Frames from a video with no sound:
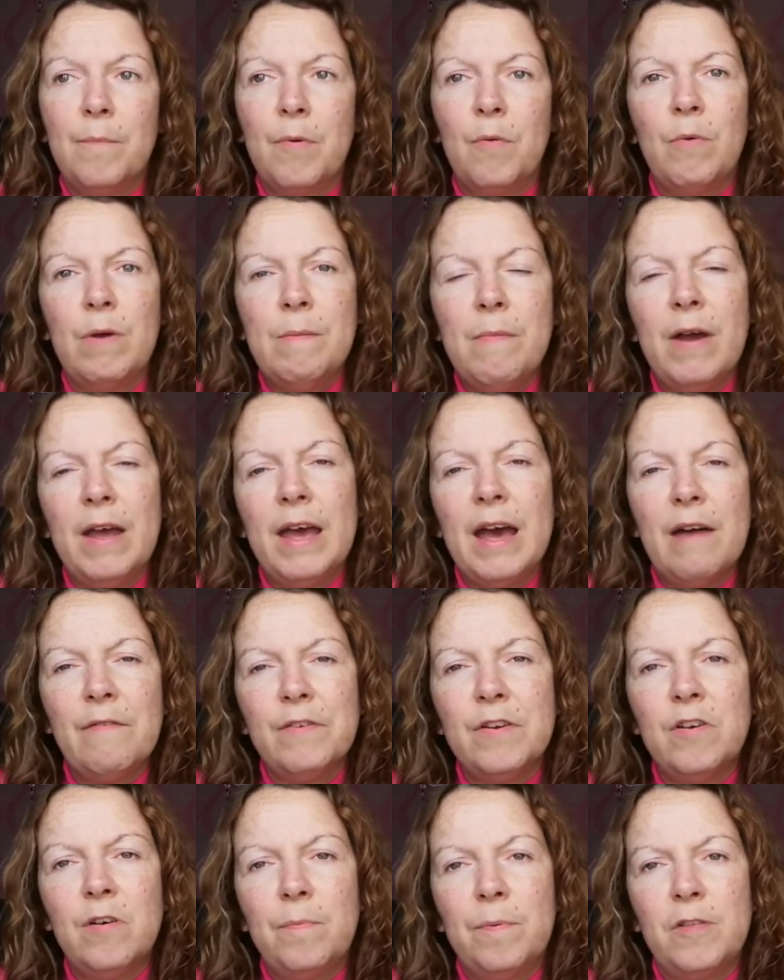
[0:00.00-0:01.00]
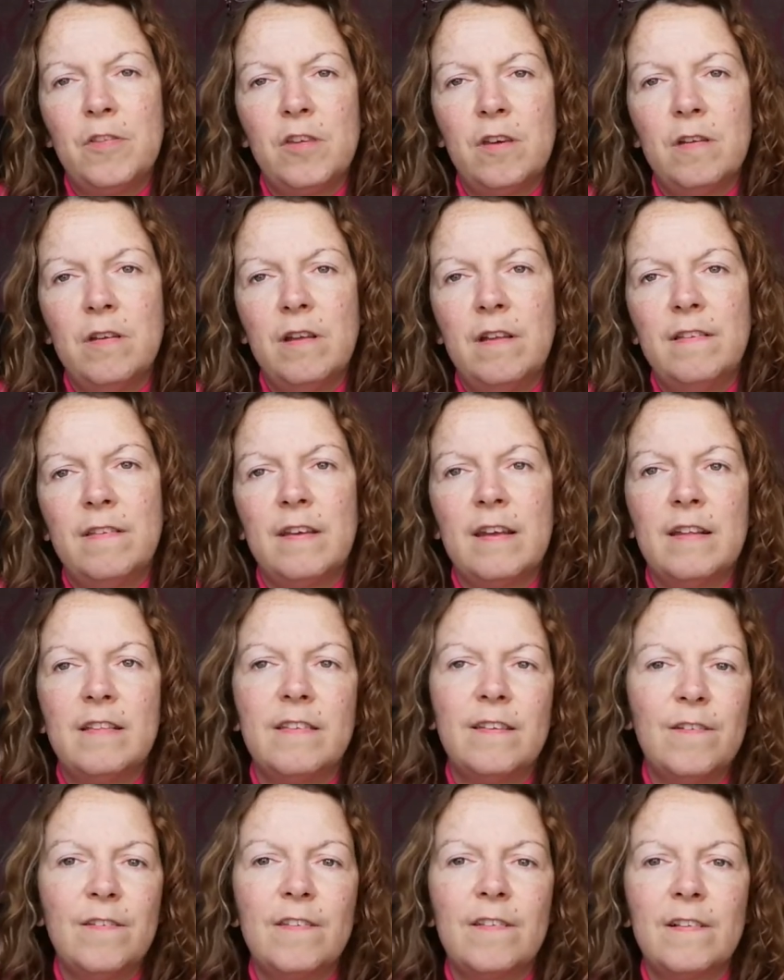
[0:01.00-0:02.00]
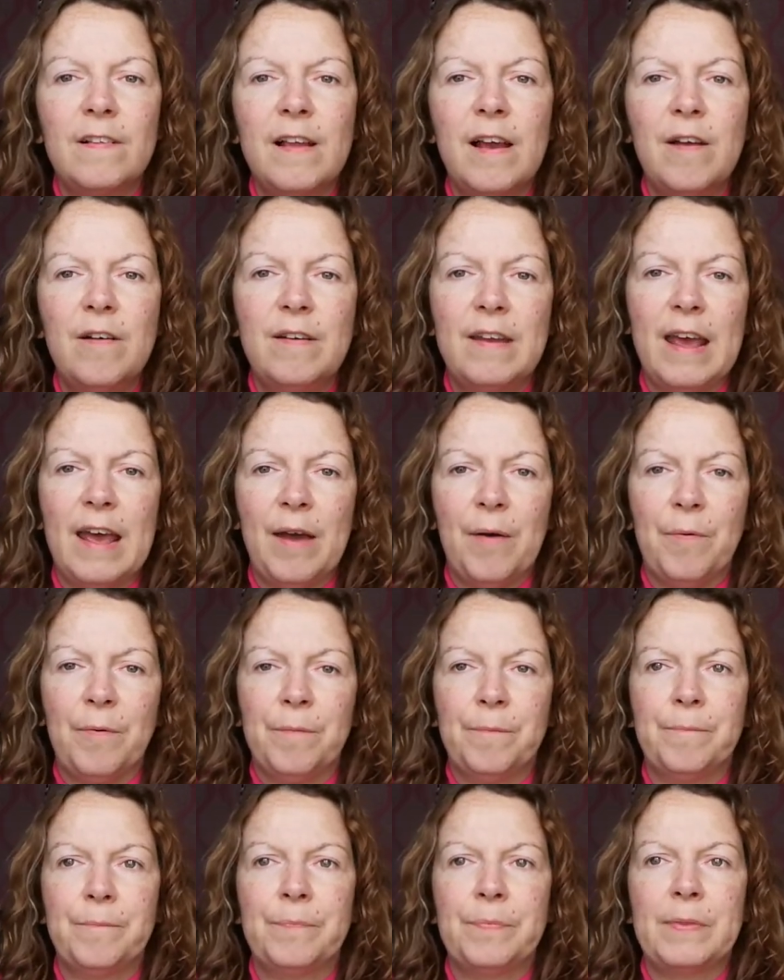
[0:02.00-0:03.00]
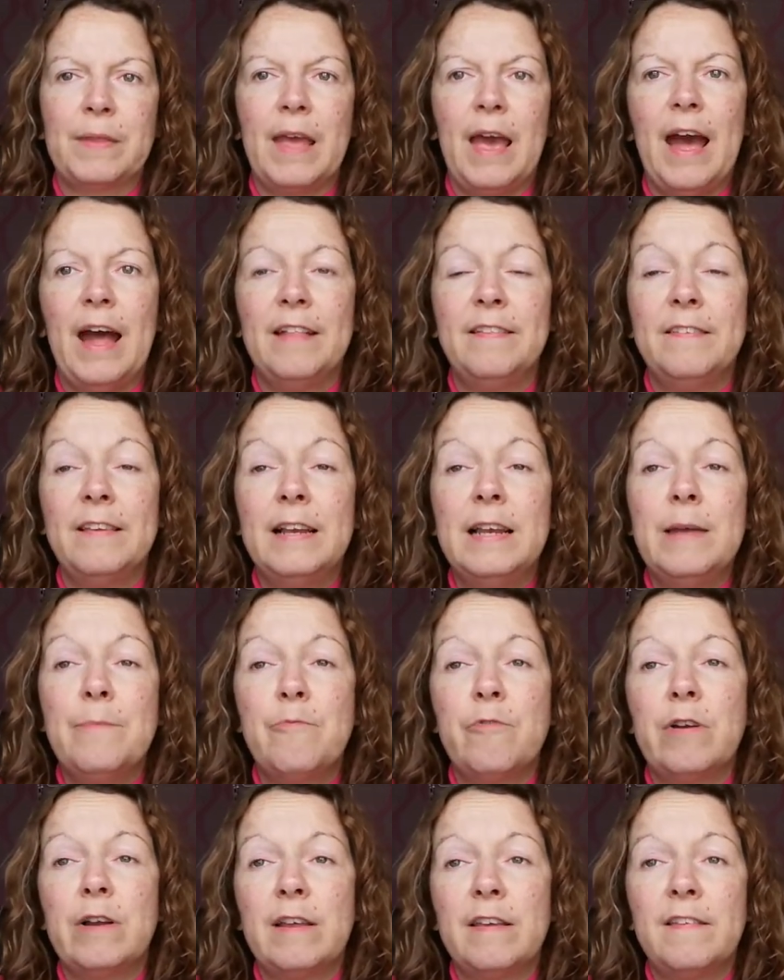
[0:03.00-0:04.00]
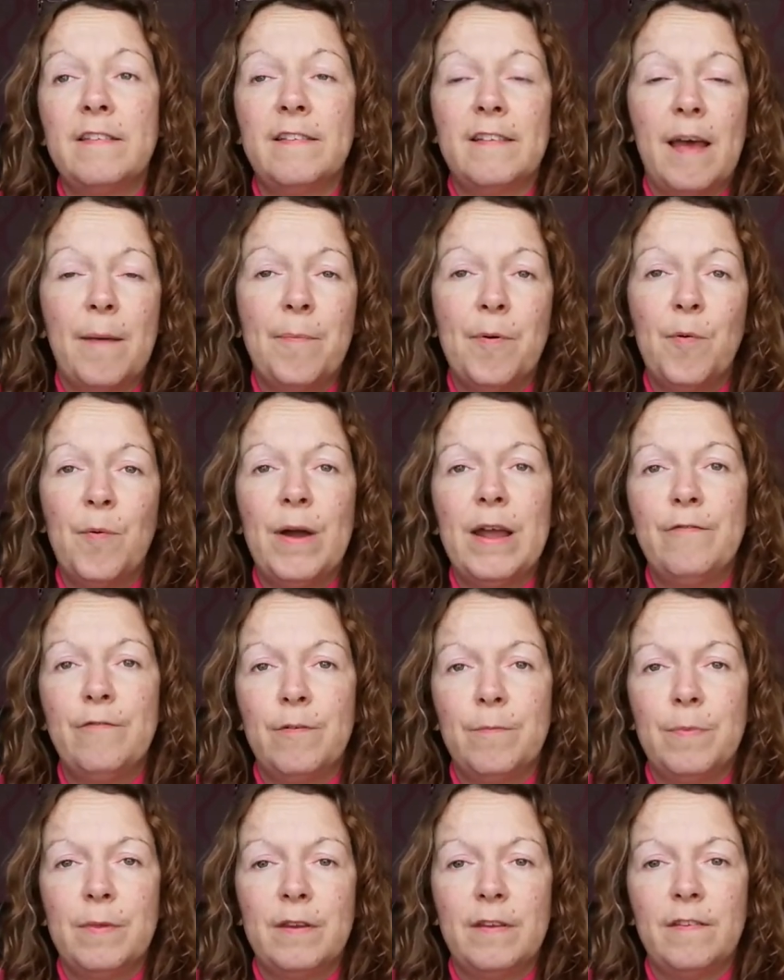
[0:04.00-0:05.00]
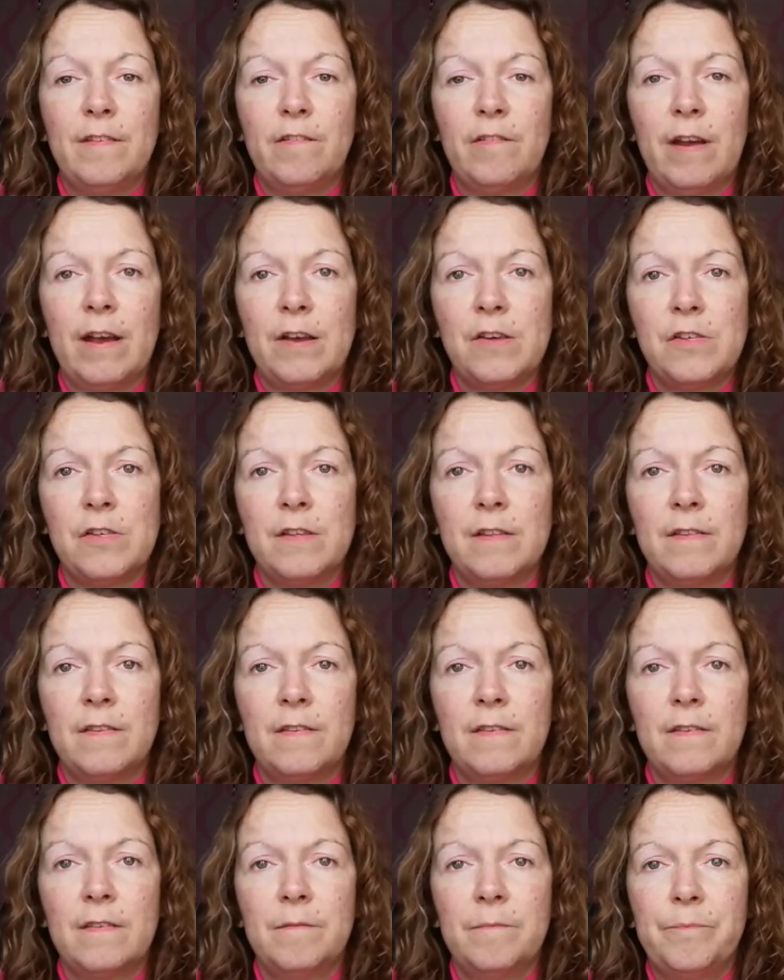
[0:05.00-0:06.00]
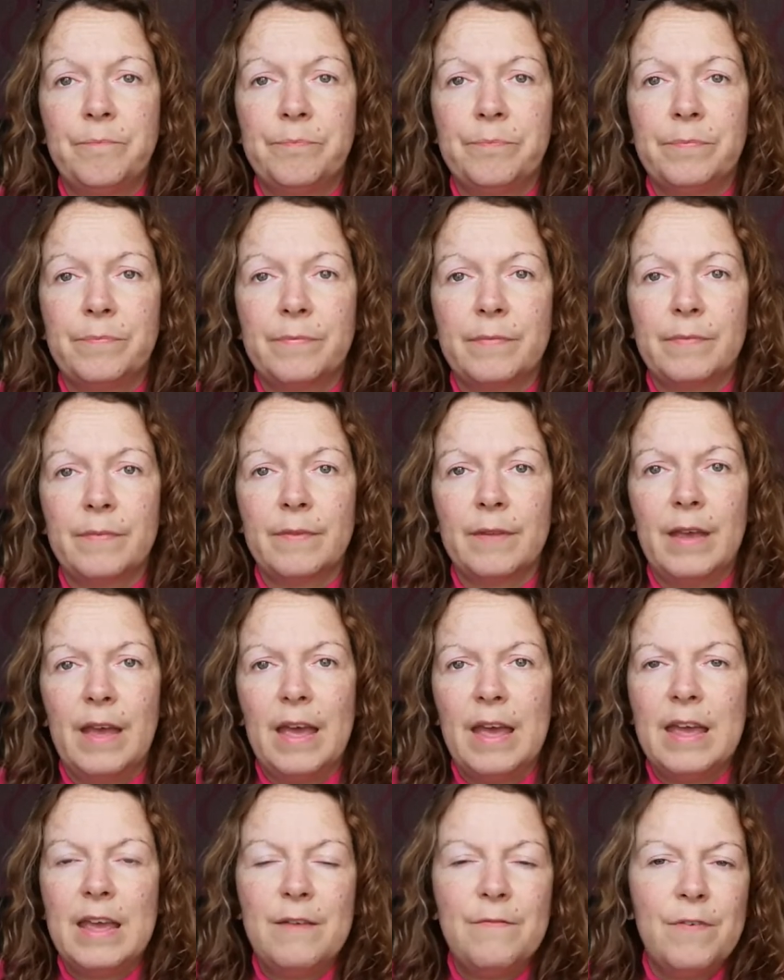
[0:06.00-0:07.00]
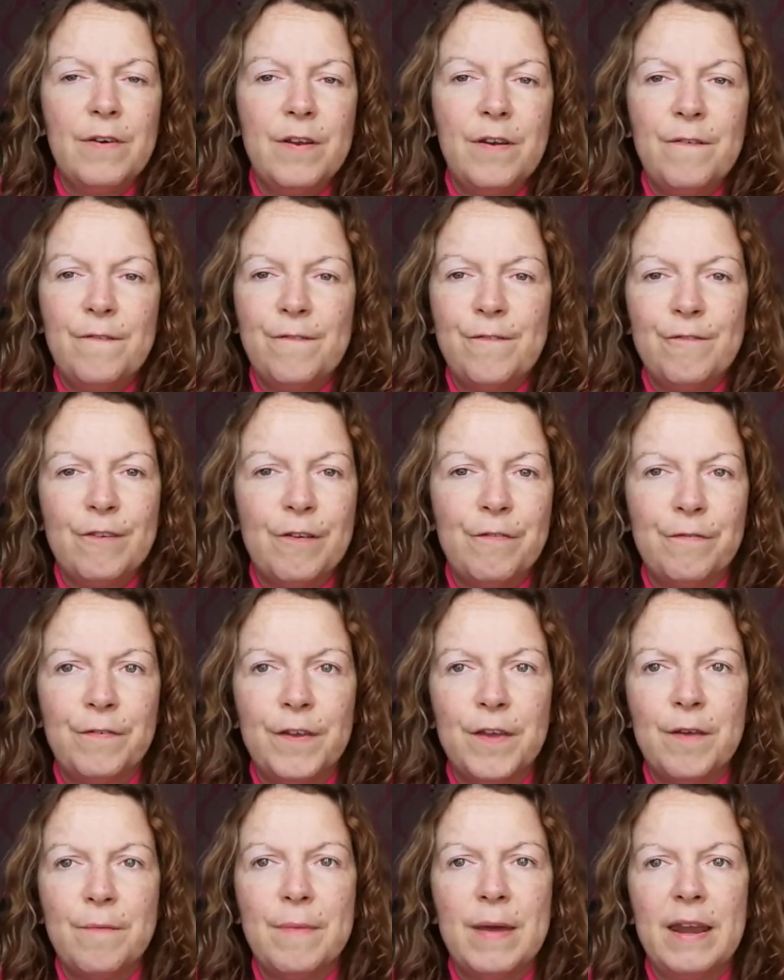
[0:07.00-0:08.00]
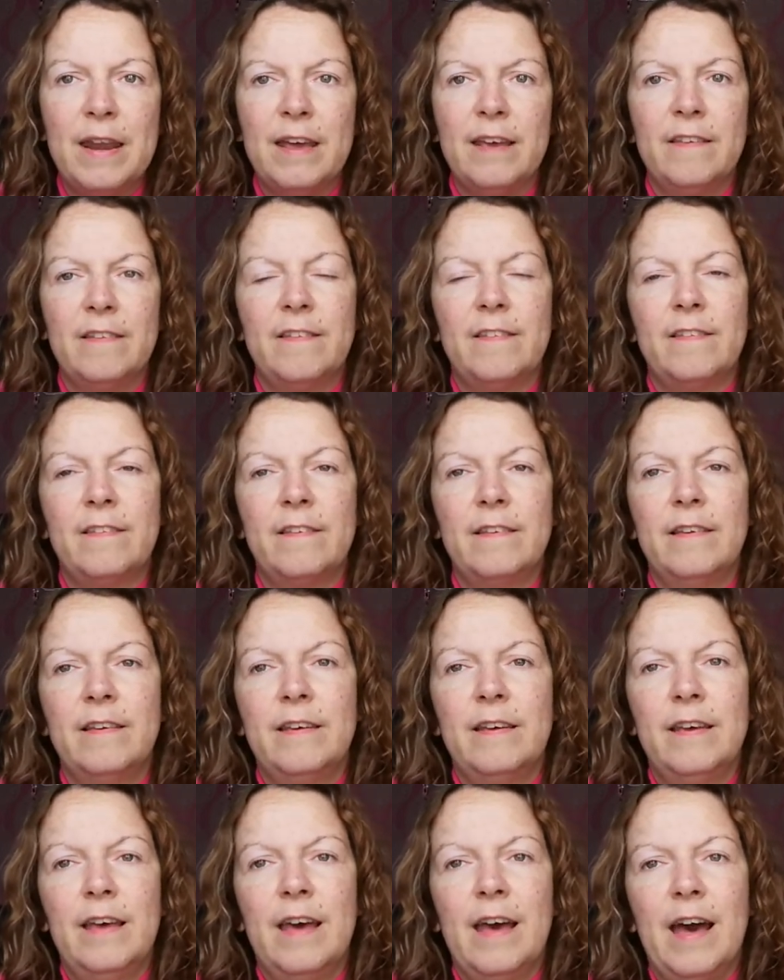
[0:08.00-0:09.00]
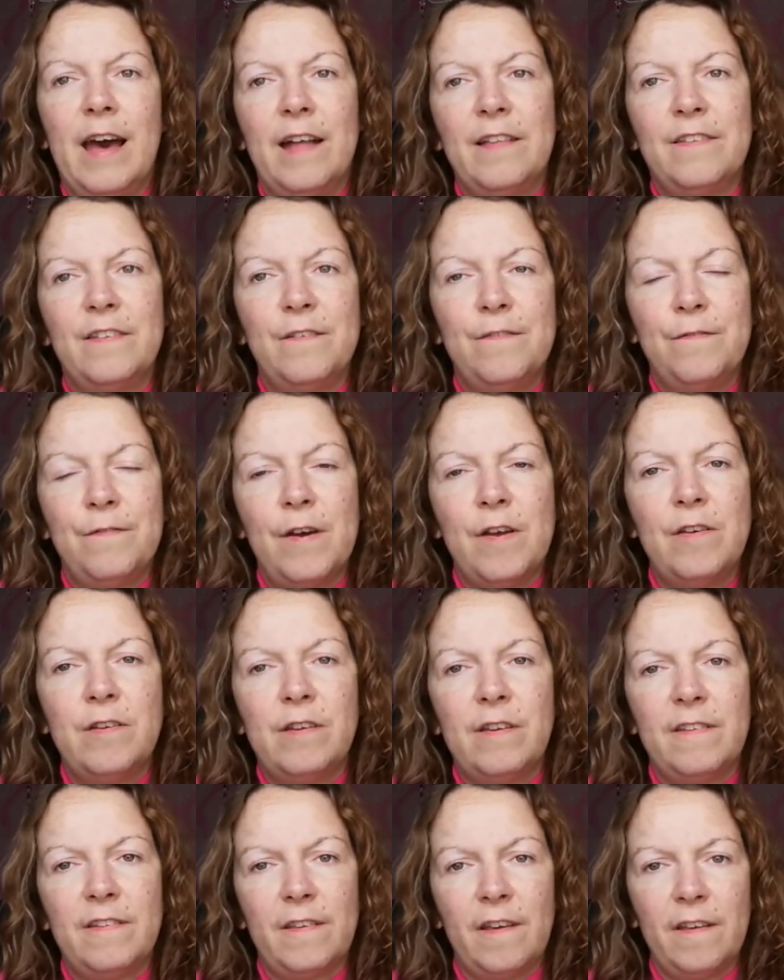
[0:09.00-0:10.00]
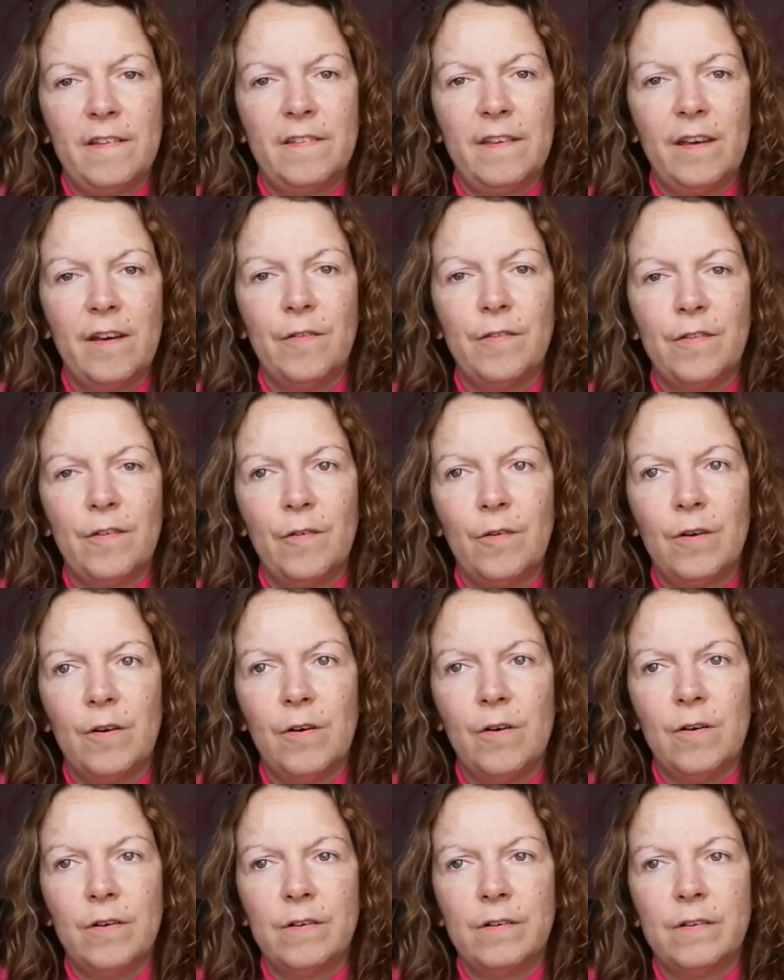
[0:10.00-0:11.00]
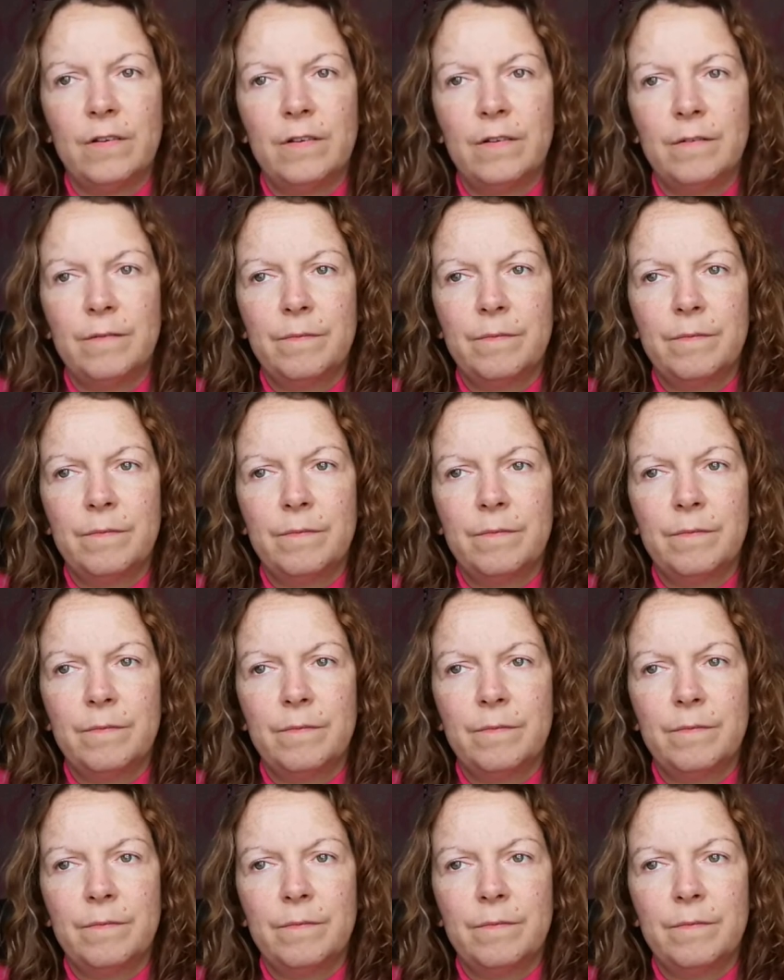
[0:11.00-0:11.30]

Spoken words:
but we might have an opportunity to slow down. And deliberately step away from the distractions, even for a few minutes, and to focus ourselves on God